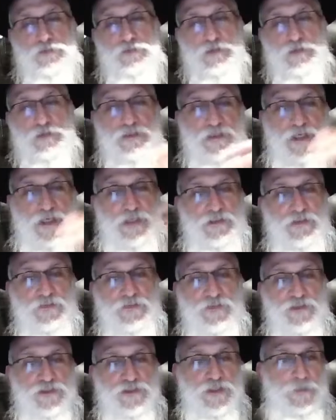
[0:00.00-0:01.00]
Leidaitis
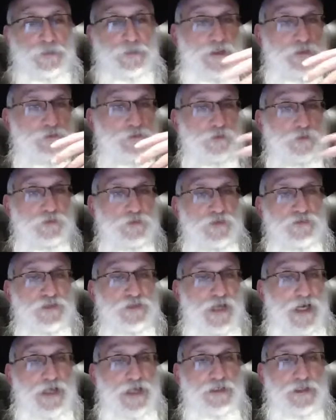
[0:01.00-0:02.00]
Hashem, I don't know this
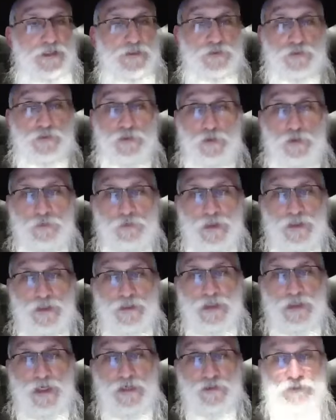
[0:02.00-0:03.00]
God. I don't know
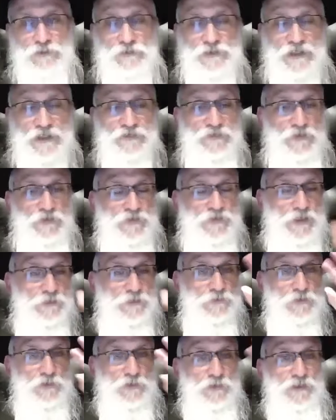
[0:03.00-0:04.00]
Yudkevavke, I
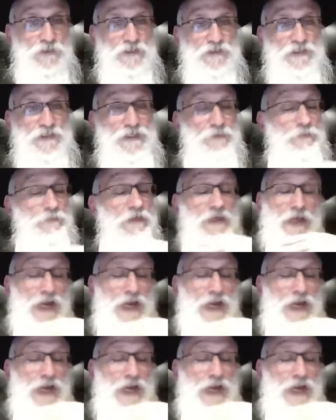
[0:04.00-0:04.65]
don't know Elohim.